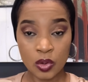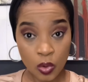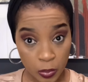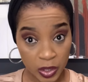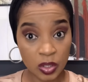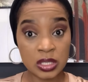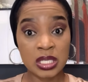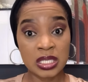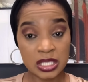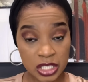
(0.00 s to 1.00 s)
Oh, because
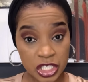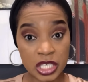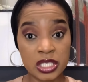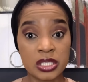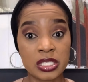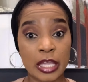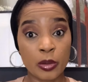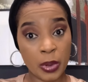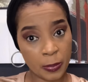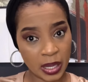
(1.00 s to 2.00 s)
Seyi, tell
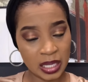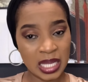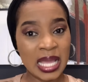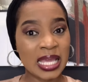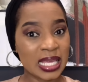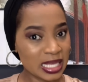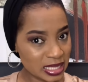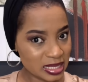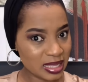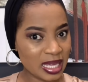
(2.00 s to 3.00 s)
your papa,
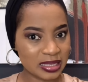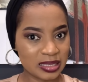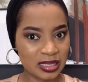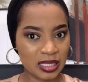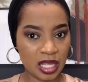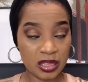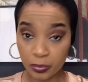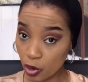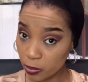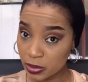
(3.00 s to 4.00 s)
is that the
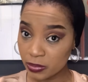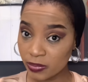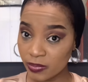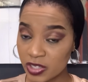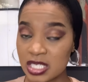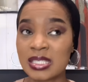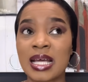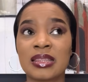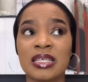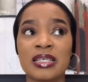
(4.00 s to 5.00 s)
problem? Is
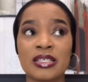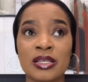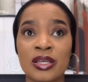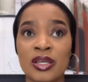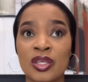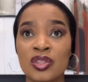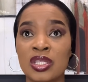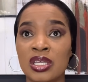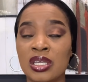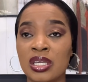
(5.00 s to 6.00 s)
that the
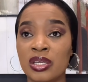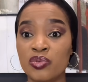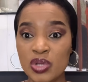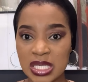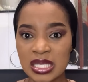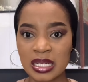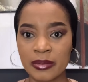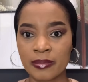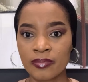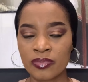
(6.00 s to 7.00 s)

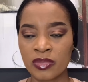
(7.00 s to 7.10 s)
reason?